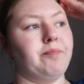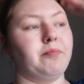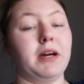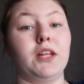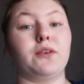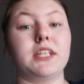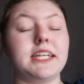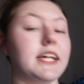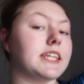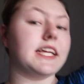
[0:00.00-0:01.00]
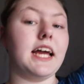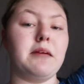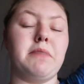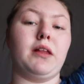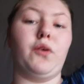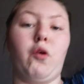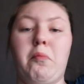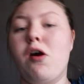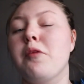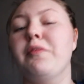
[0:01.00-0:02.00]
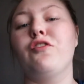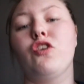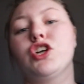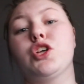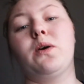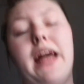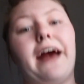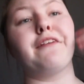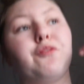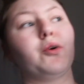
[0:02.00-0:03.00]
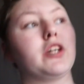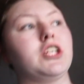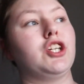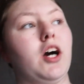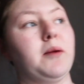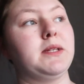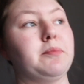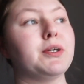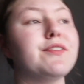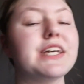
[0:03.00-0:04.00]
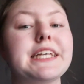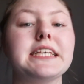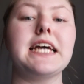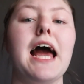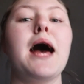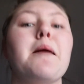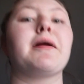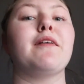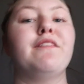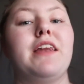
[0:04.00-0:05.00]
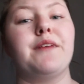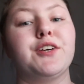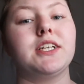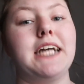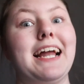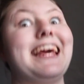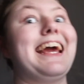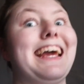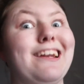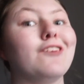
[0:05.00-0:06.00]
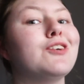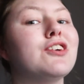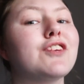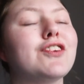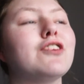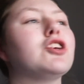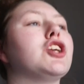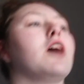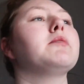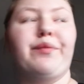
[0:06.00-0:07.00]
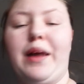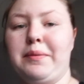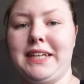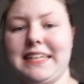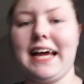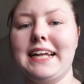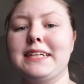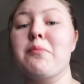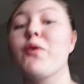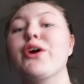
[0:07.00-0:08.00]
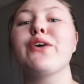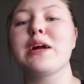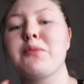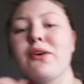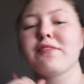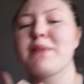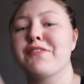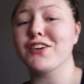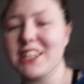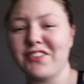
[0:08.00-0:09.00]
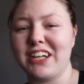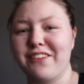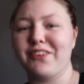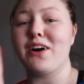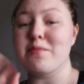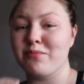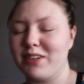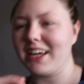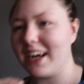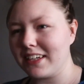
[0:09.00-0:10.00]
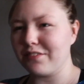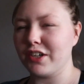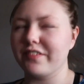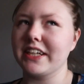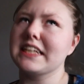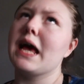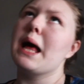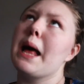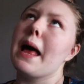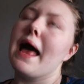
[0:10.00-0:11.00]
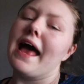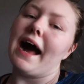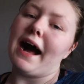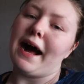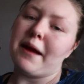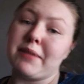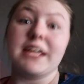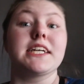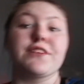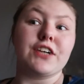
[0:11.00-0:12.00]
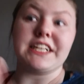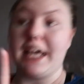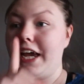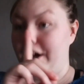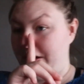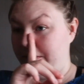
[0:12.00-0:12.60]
my local Santa set in my local mall before, so I have worked jobs previously, but I've never done interviews for those jobs. That being said, tomorrow I'm going for my first ever interview. I'm kind of nervous, and it is for a daycare.